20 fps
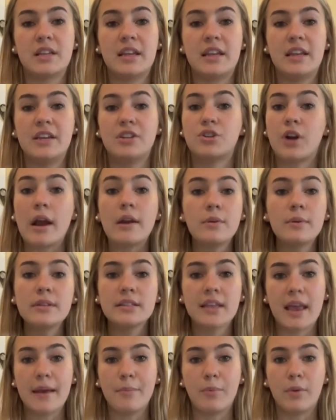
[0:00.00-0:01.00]
He tried to
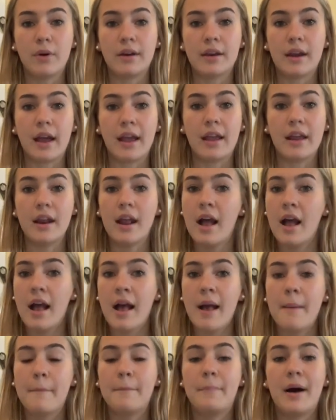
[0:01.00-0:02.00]
escape one night,
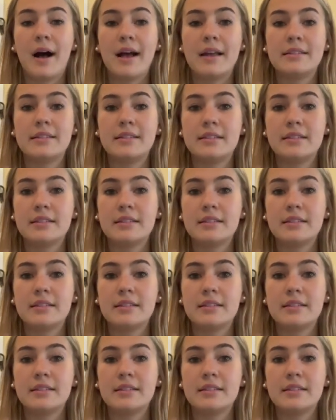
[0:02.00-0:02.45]
but